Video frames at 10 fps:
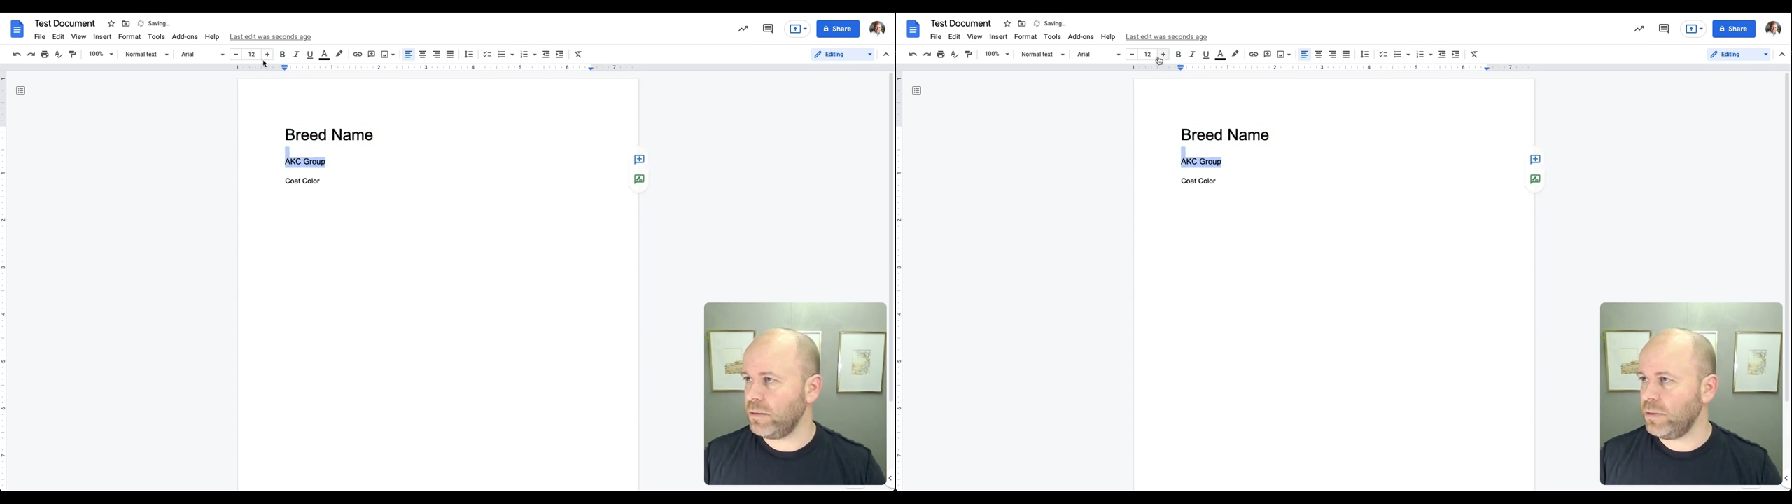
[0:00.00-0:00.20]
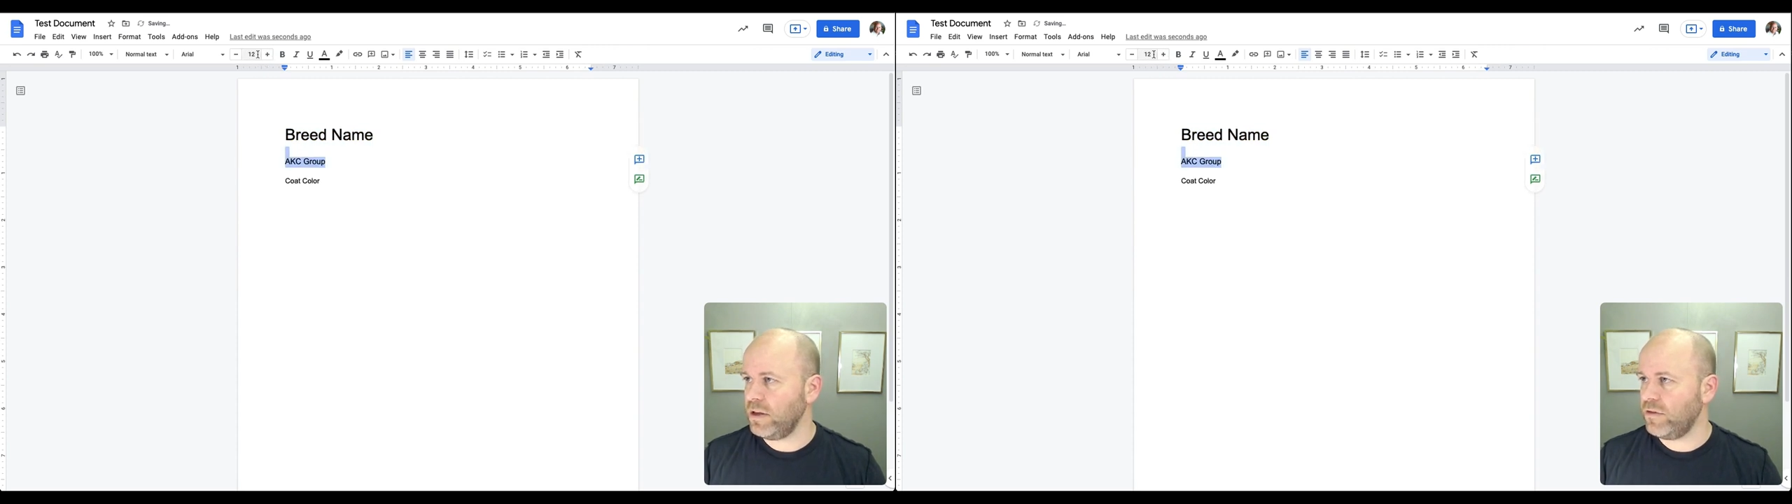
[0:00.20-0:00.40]

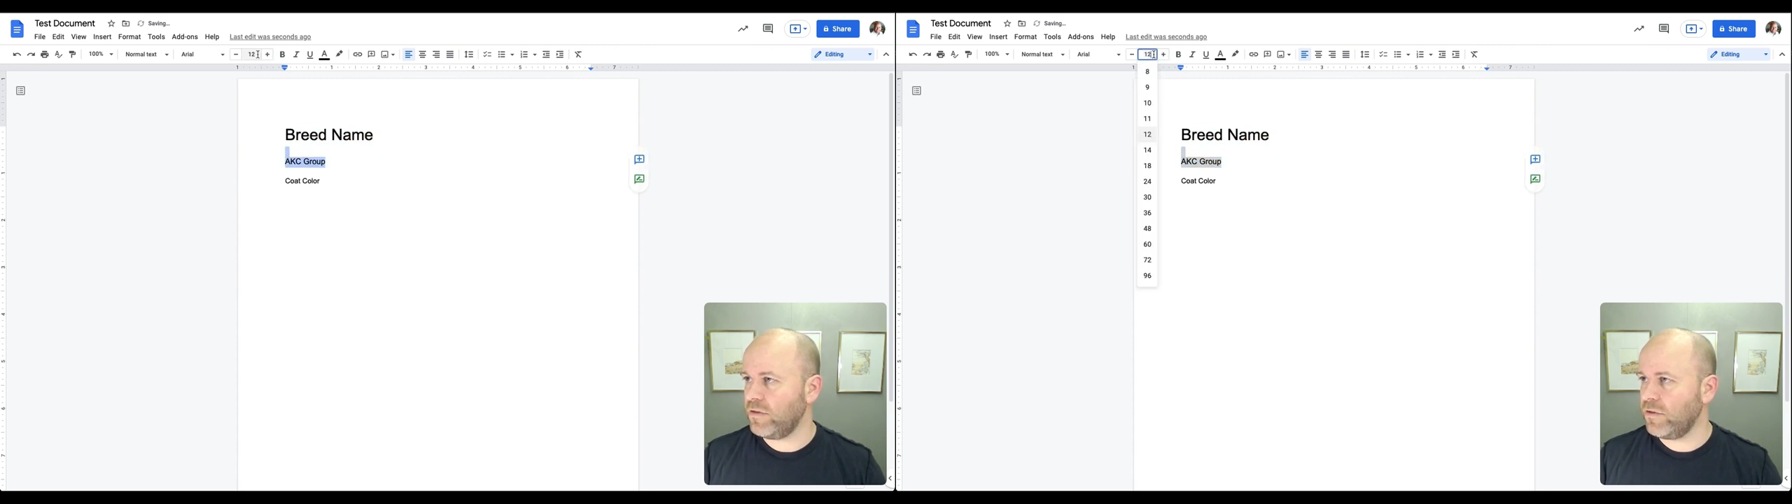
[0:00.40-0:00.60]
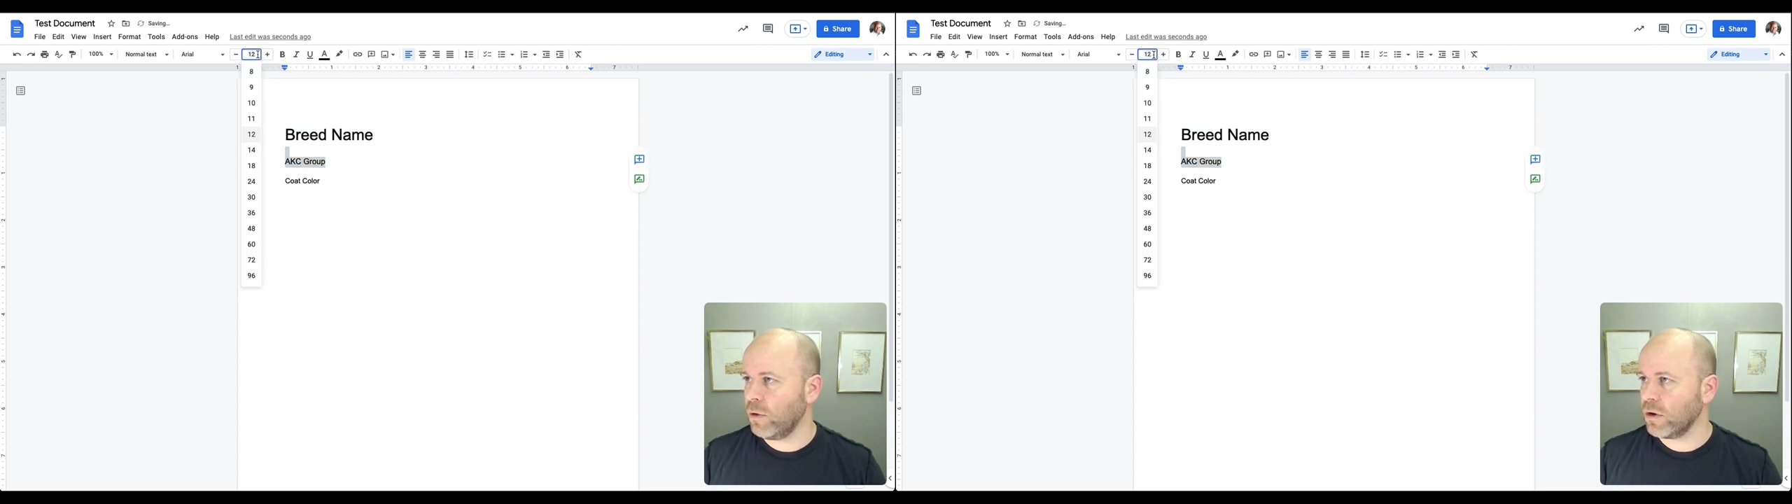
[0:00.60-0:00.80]
be
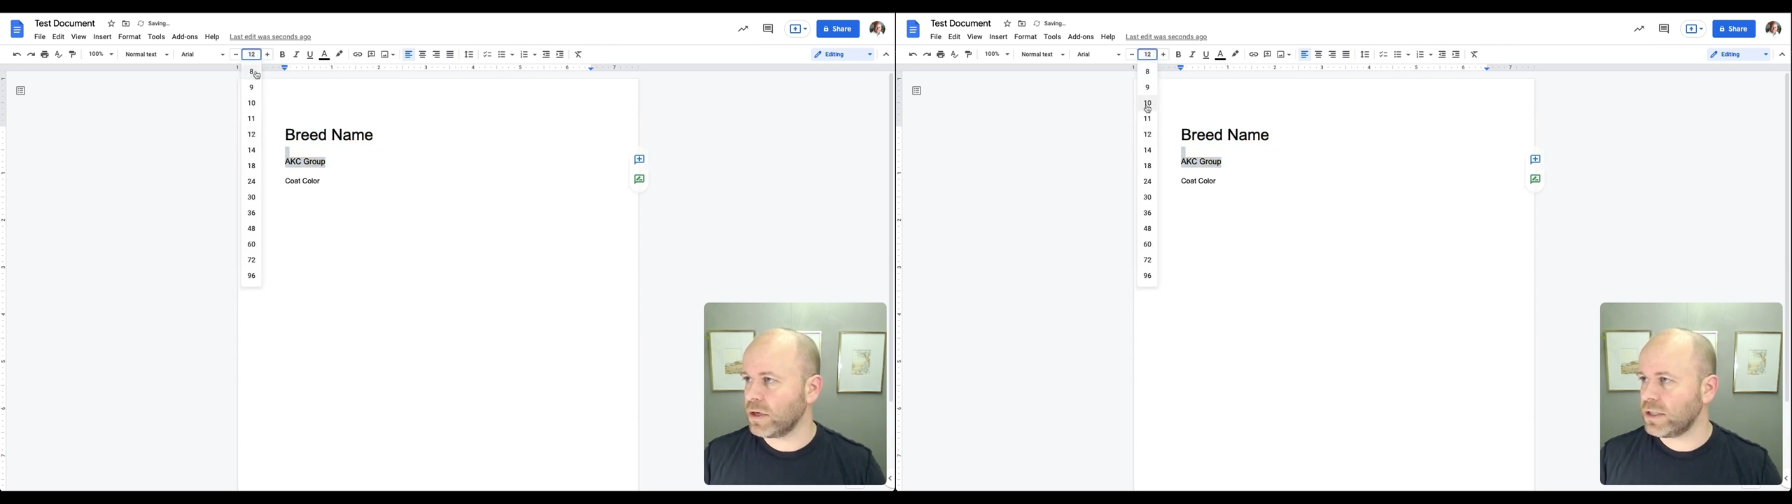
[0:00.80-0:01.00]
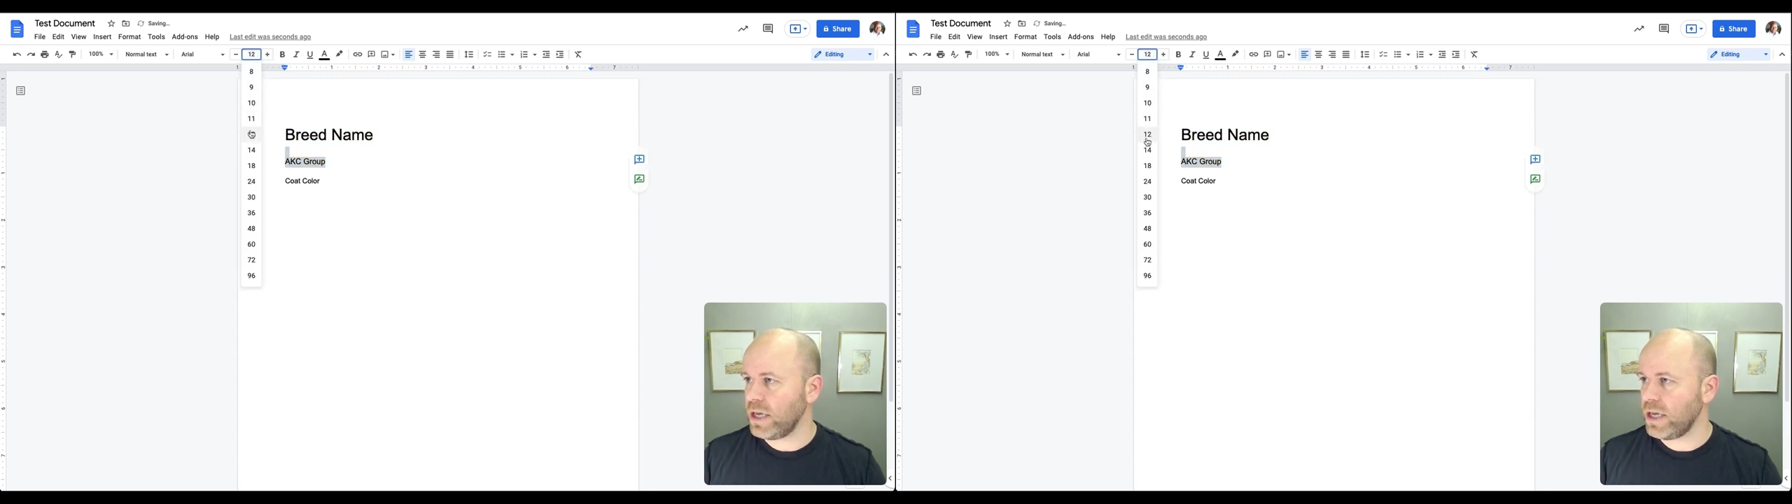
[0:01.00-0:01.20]

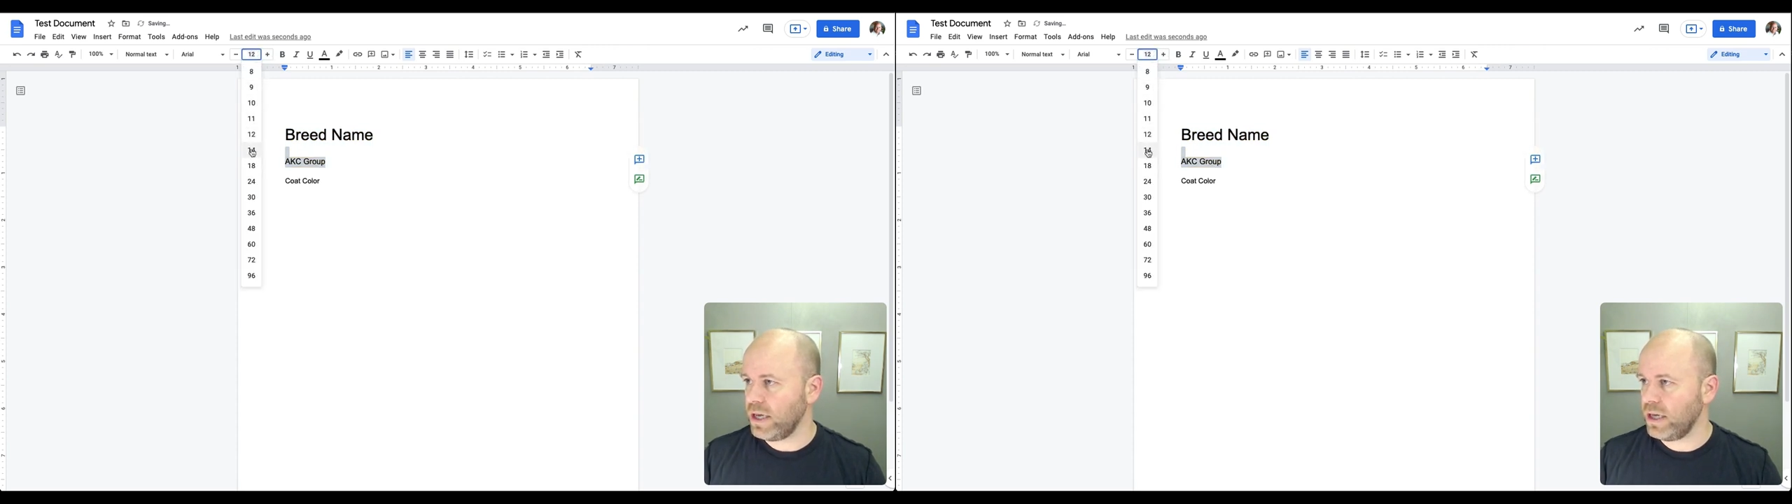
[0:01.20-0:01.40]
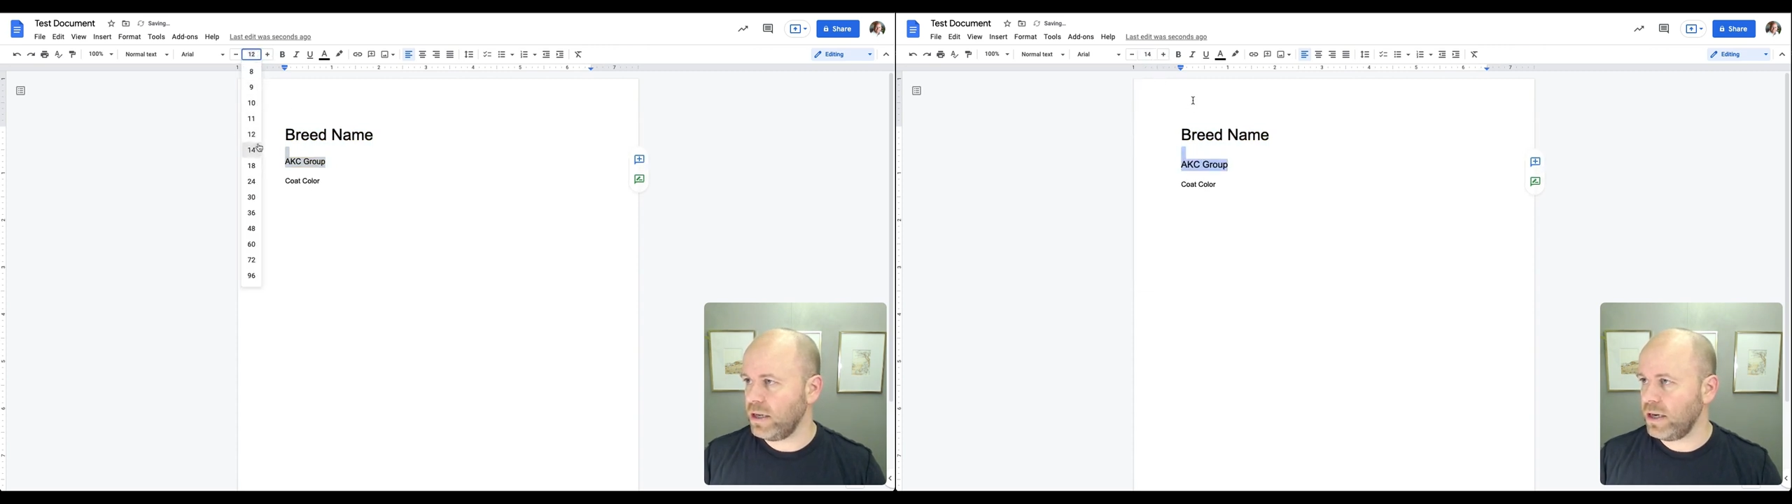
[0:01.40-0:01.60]

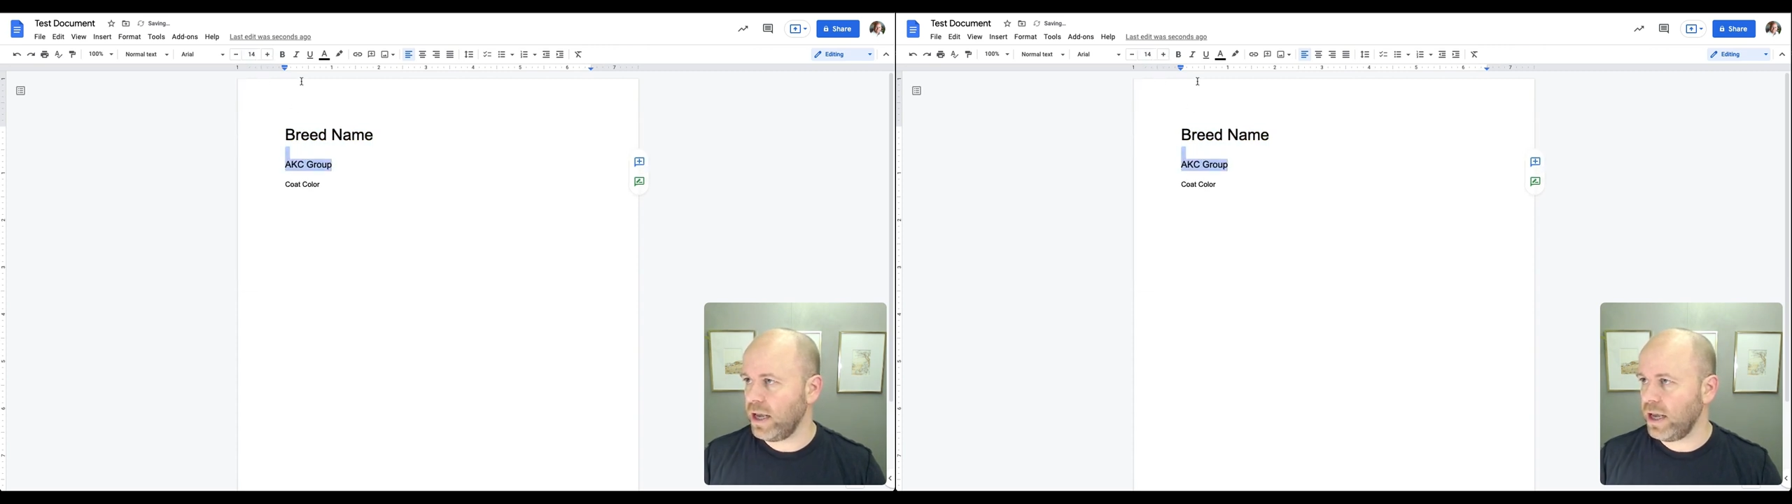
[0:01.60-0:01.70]
14